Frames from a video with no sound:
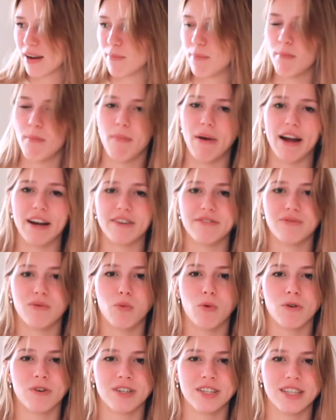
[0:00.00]
I might have
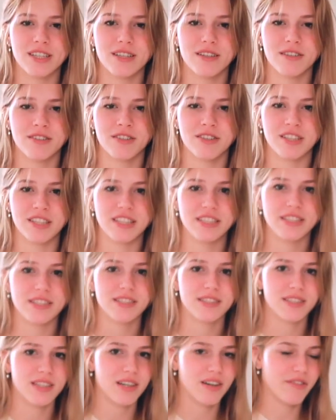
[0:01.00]
worn it underneath
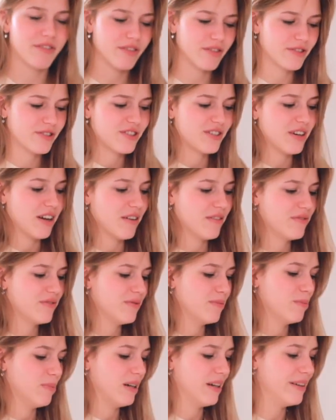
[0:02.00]
other stuff,
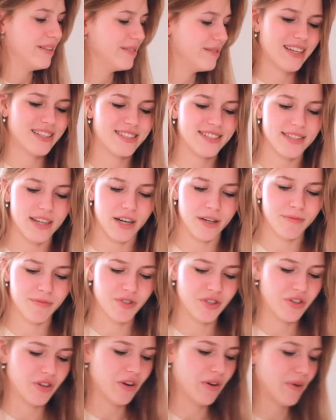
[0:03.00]
but it's time
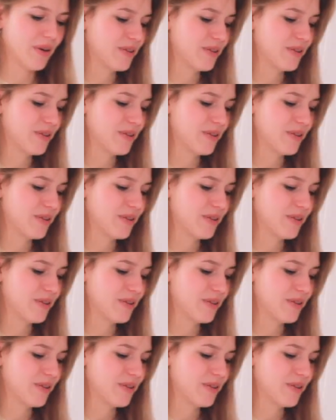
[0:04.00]
to go.